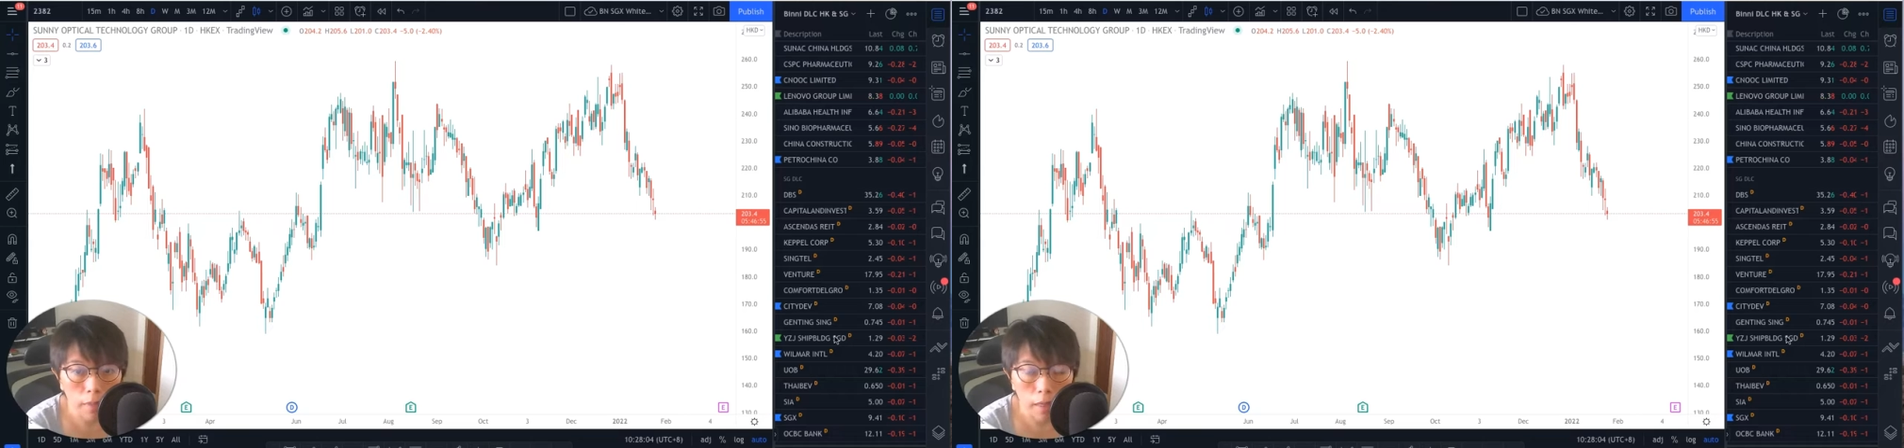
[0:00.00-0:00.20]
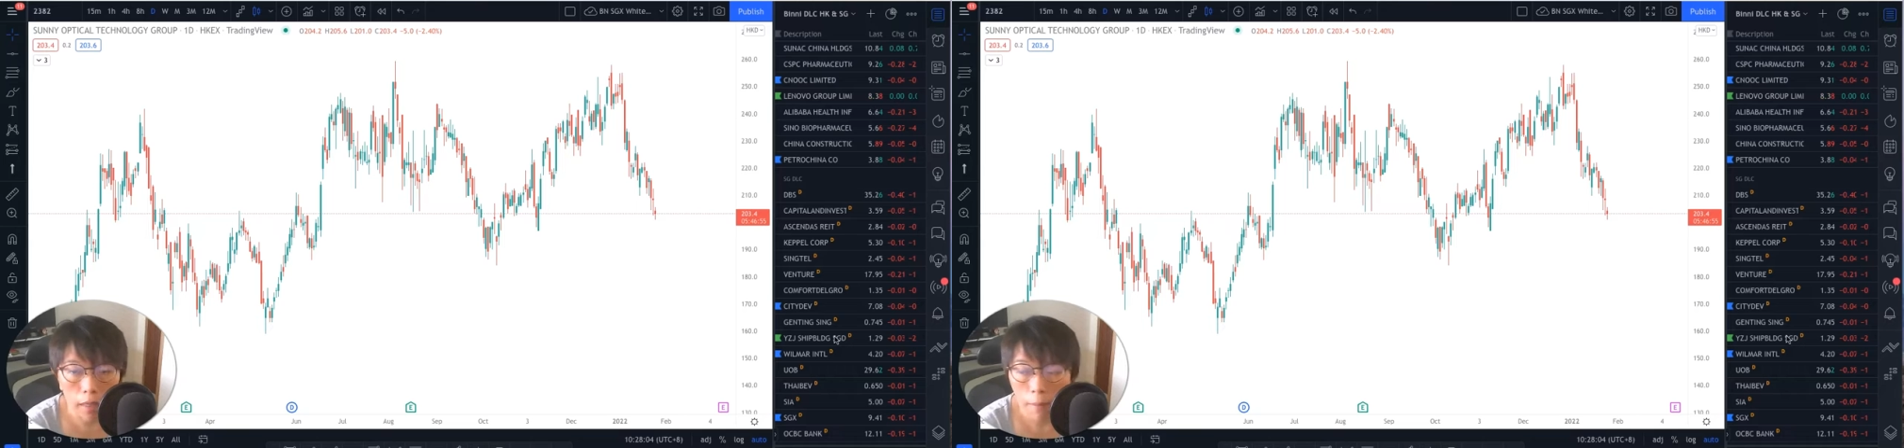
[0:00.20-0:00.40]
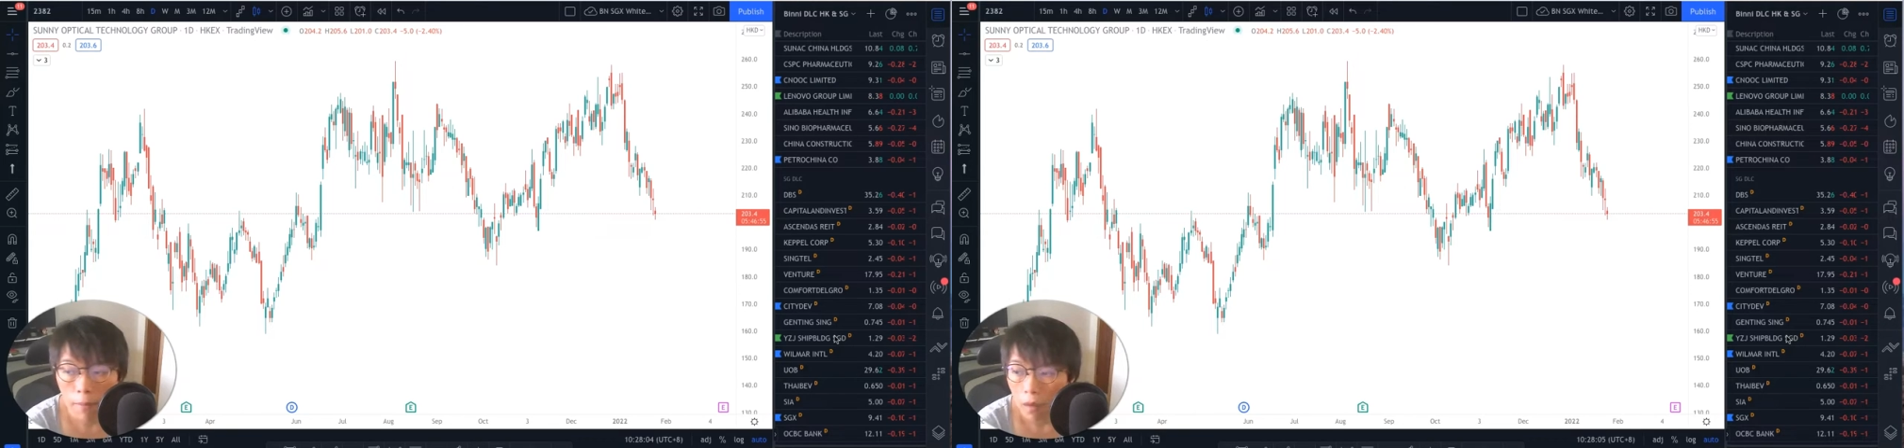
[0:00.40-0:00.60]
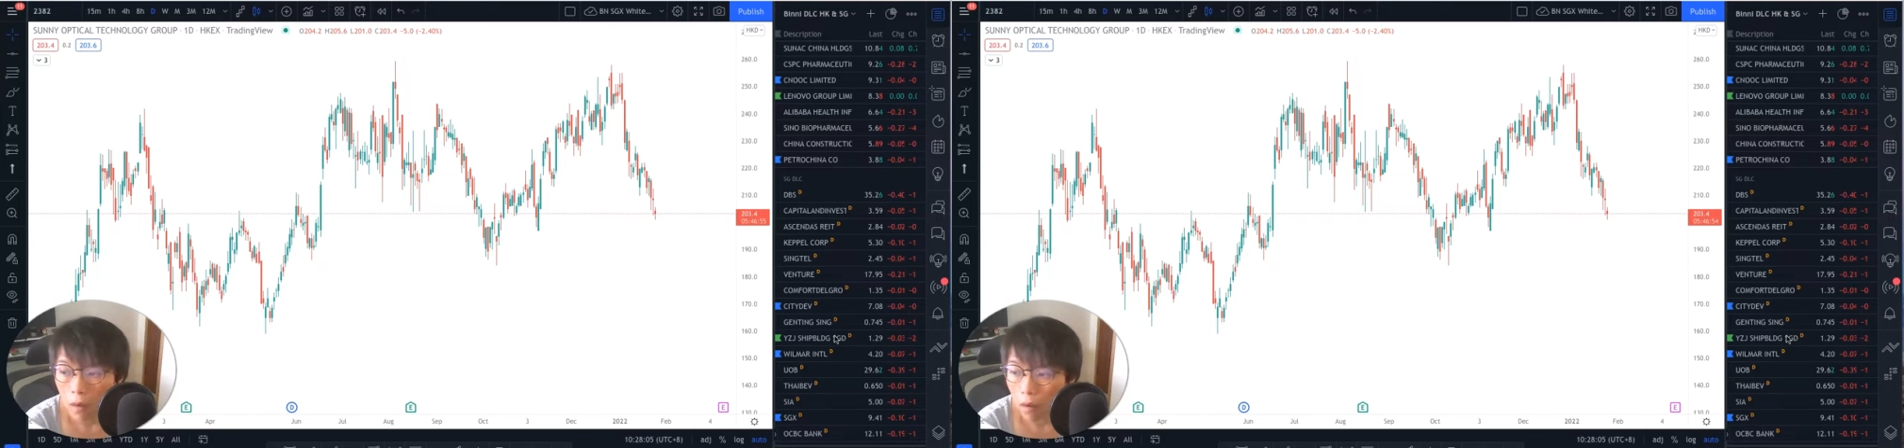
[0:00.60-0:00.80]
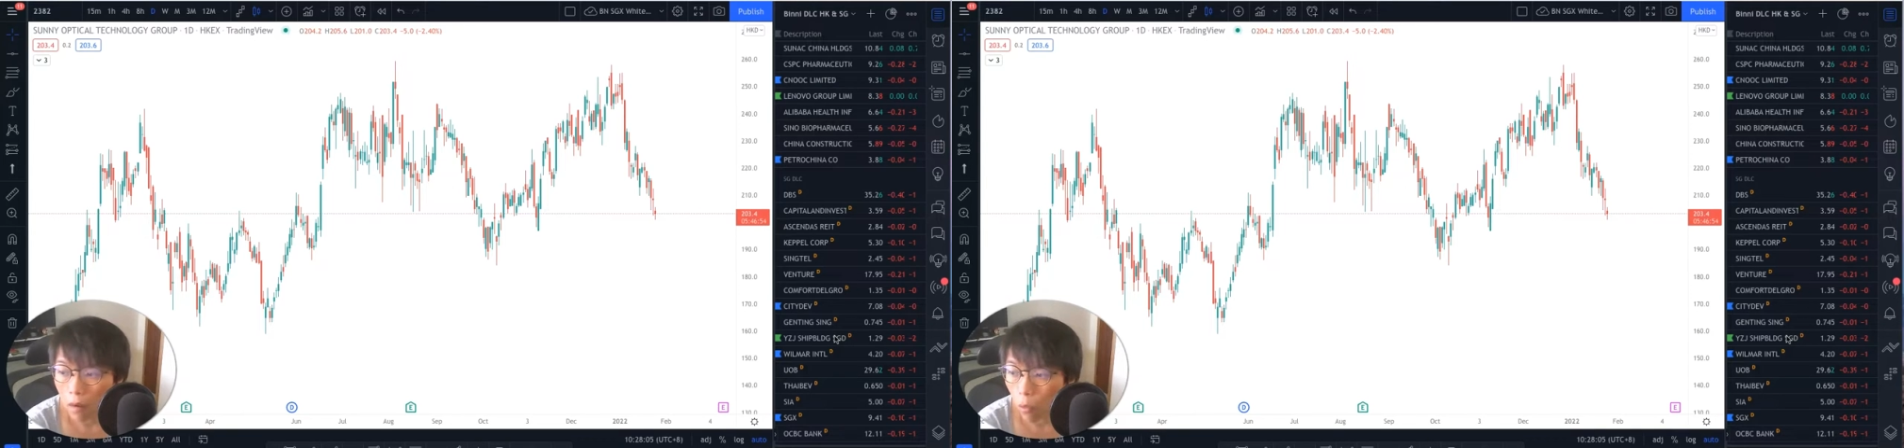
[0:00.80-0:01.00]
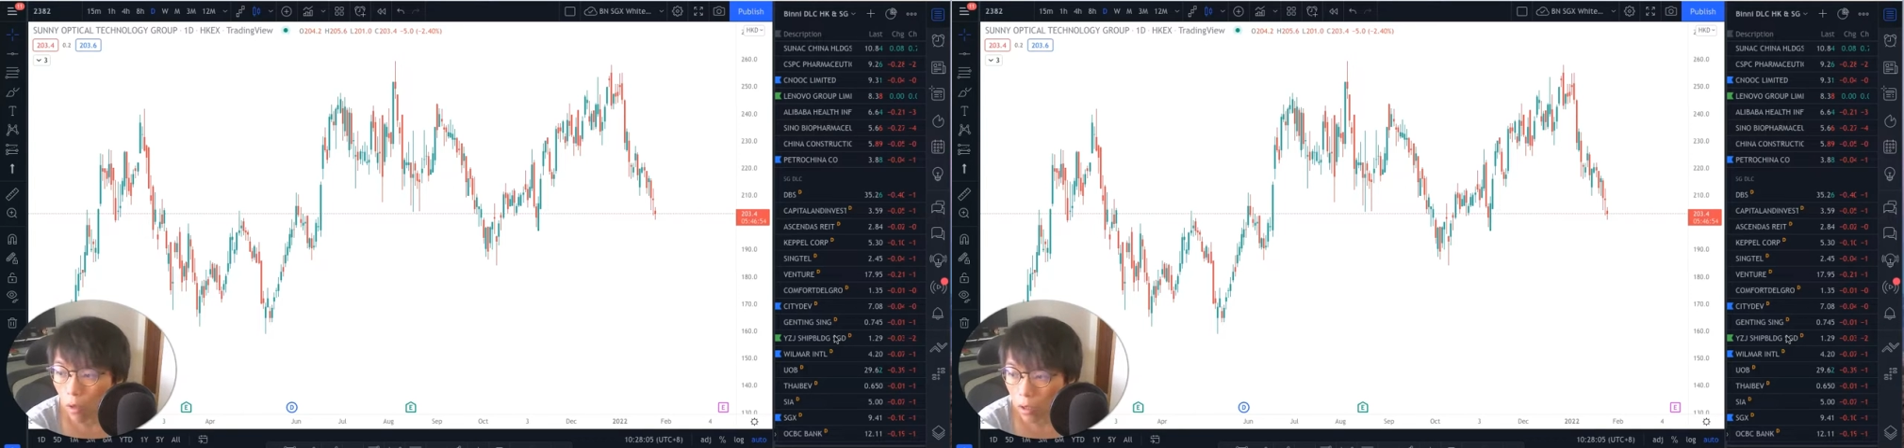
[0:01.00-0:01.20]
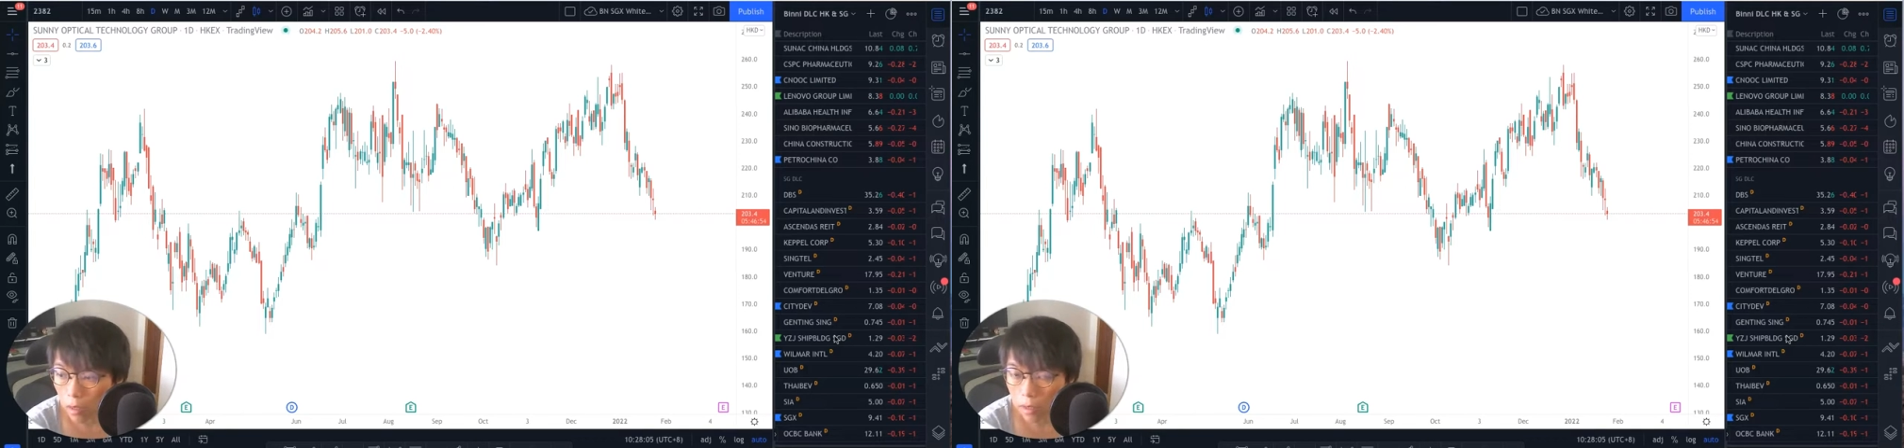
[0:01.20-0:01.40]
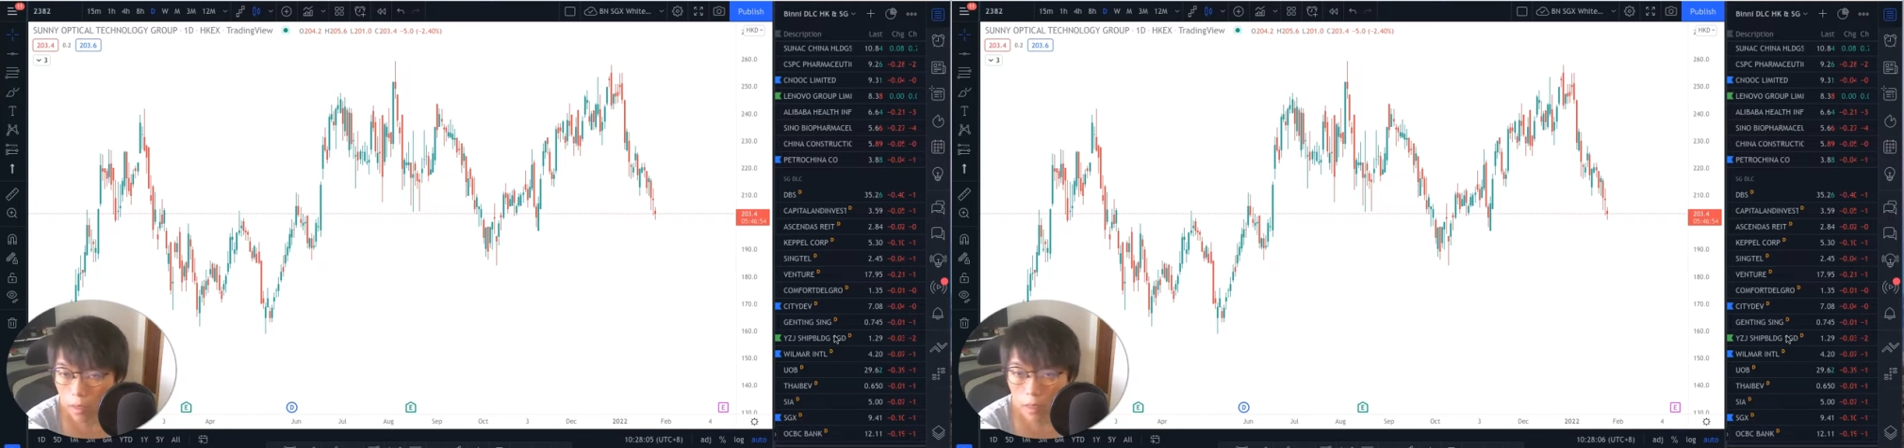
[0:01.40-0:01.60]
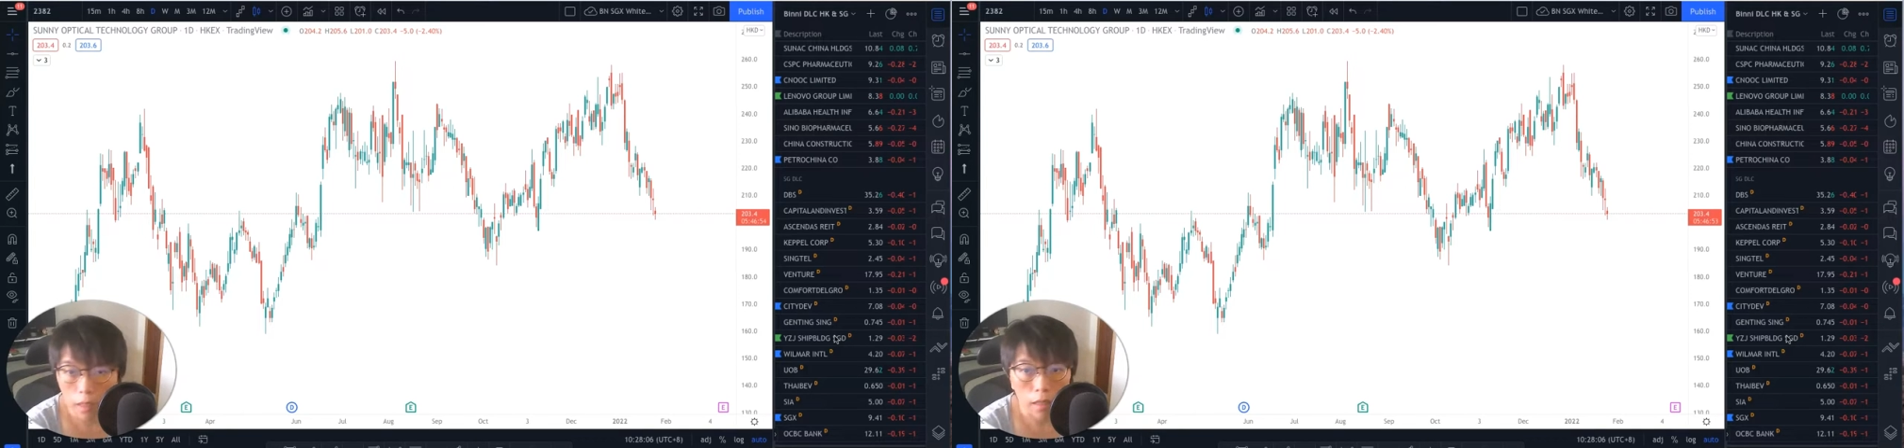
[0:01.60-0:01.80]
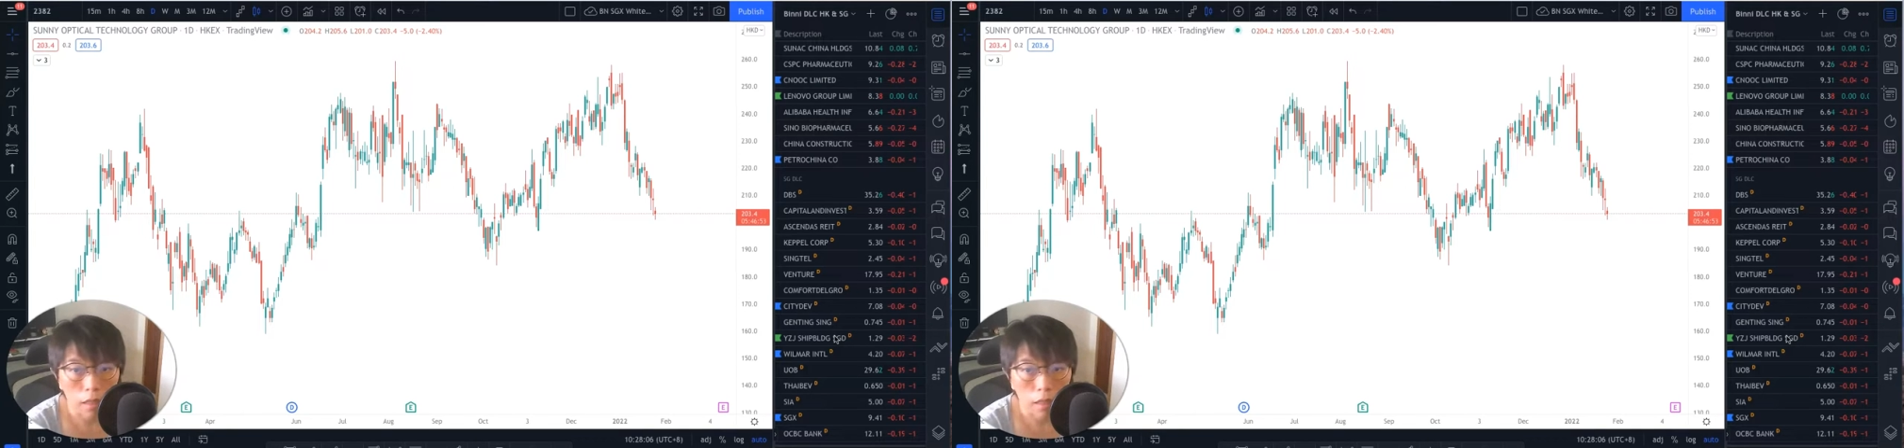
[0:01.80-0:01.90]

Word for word: my uh, watch list and